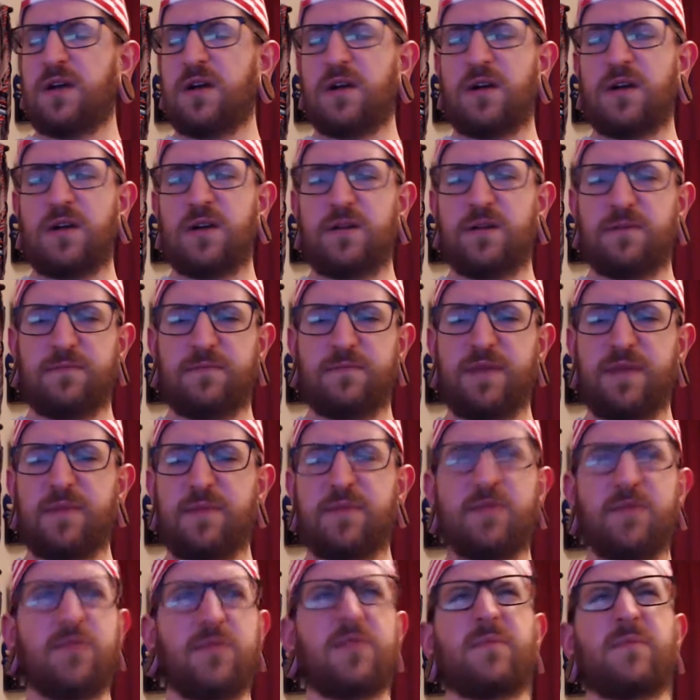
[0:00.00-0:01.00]

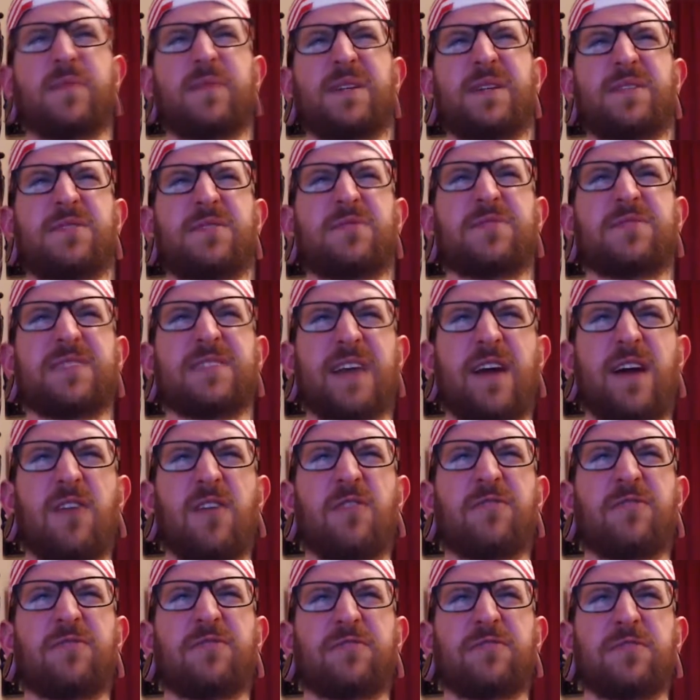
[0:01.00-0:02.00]
Maybe we're a bit too
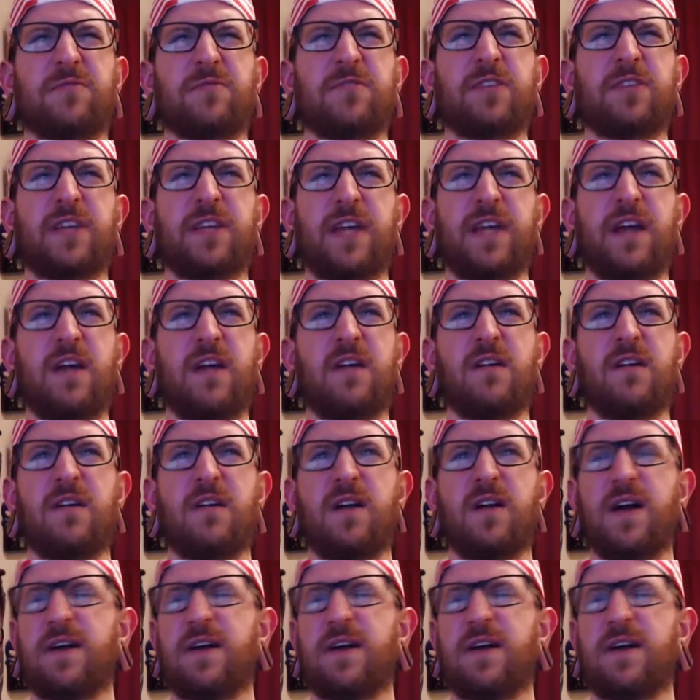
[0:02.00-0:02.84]
south to really care.